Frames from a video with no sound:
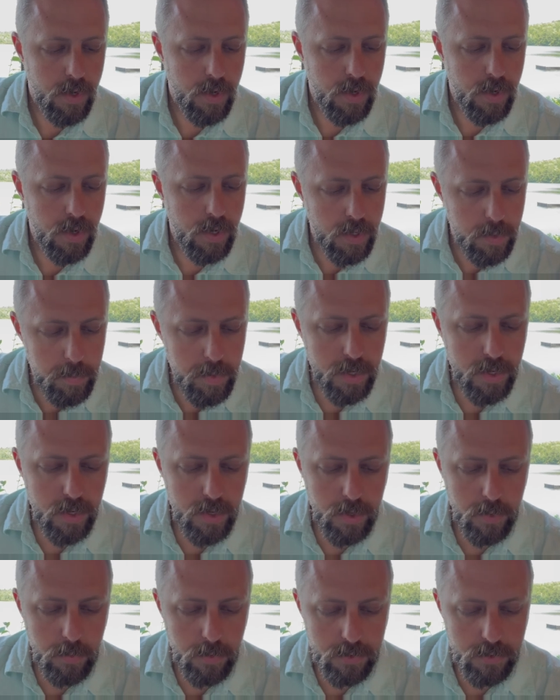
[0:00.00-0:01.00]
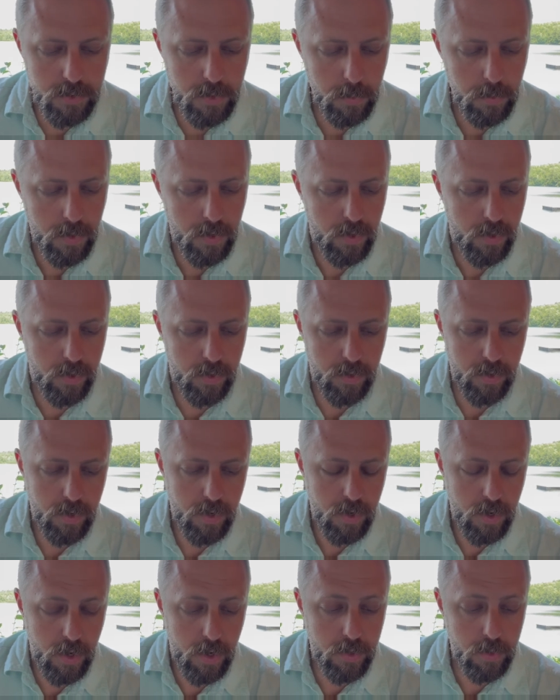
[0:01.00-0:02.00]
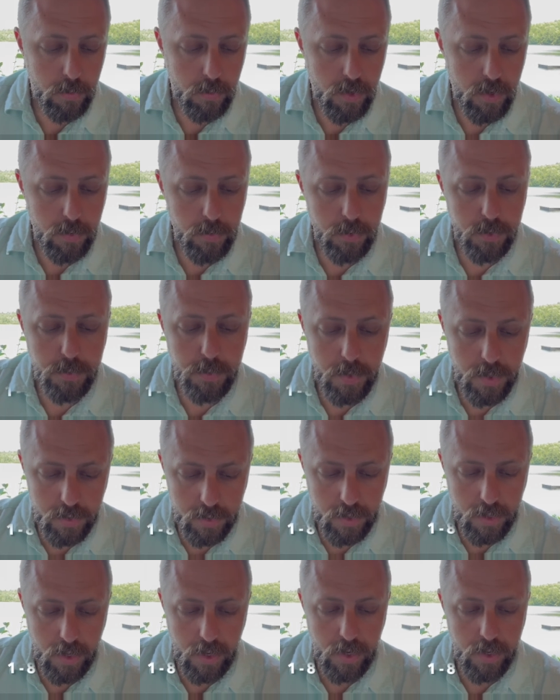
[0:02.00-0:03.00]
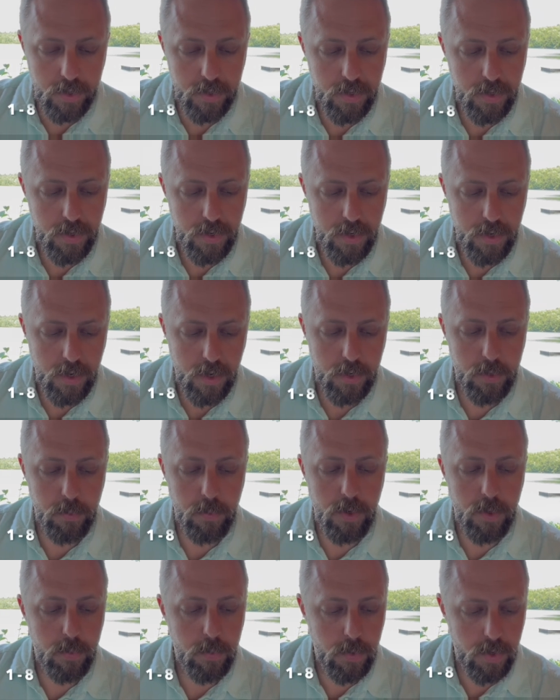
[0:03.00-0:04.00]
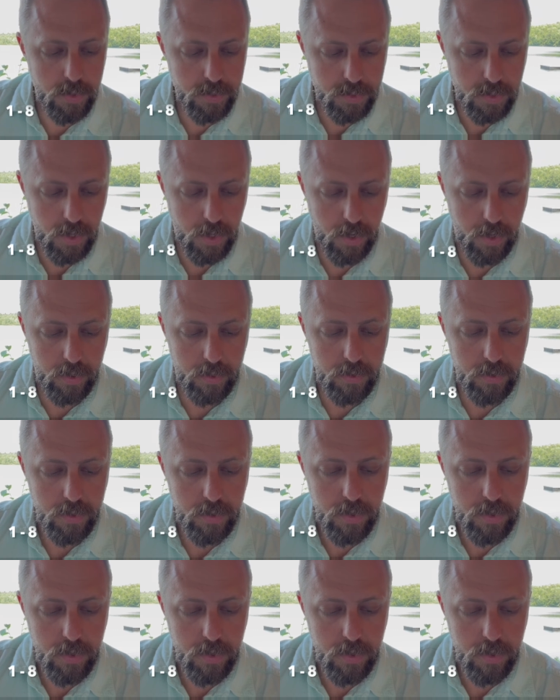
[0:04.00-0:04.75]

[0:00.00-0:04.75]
In the beginning was the Word, and the Word was with God, and the Word was God.